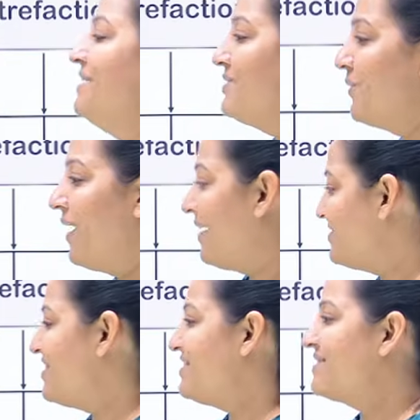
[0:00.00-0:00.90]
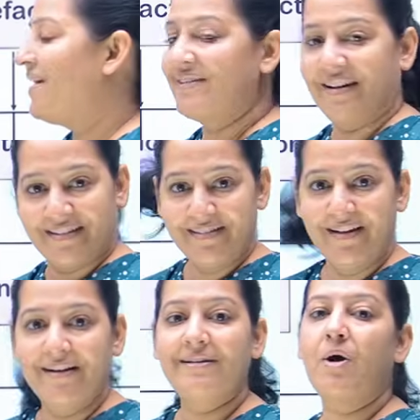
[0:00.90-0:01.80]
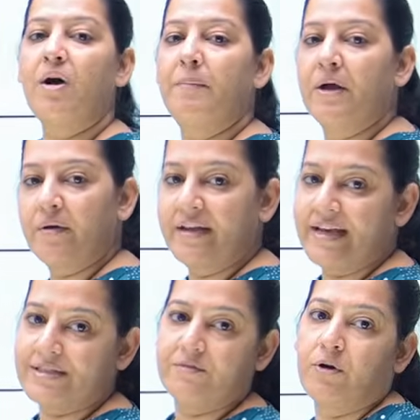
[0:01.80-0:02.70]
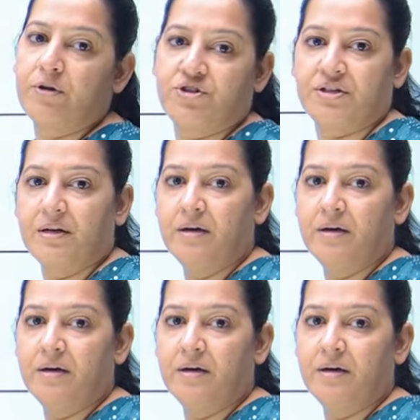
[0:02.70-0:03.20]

So color changes are done. Now coming on guest evolution.